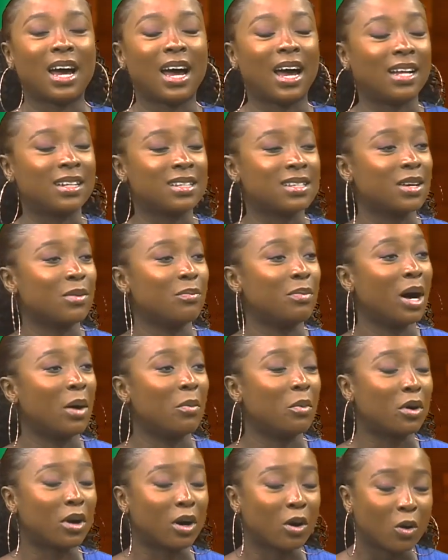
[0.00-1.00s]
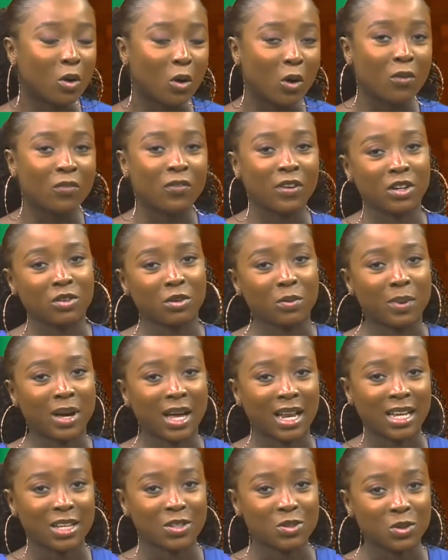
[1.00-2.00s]
at Balmoral Hall Federal
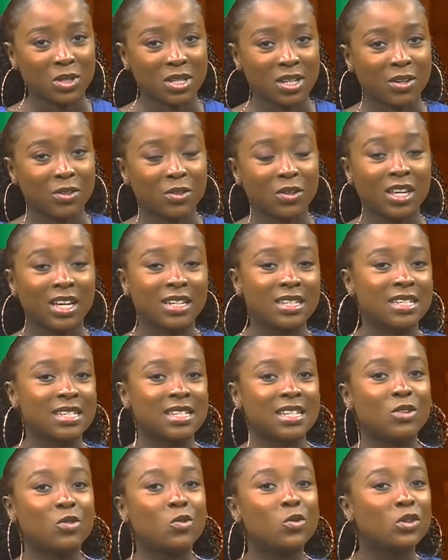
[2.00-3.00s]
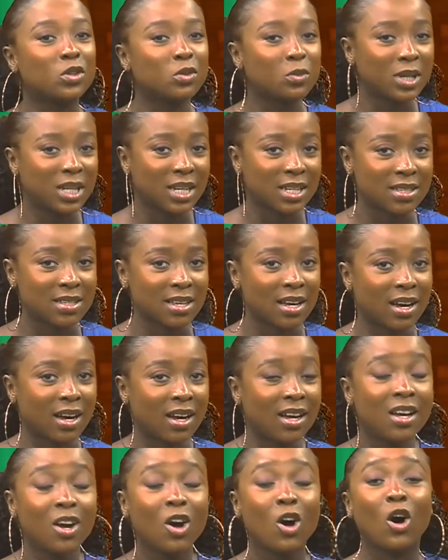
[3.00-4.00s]
Palace Hotel. You get to see who the winners are.
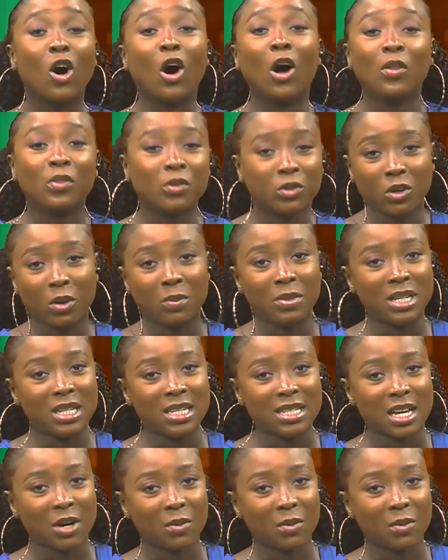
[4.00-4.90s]
All the nominees are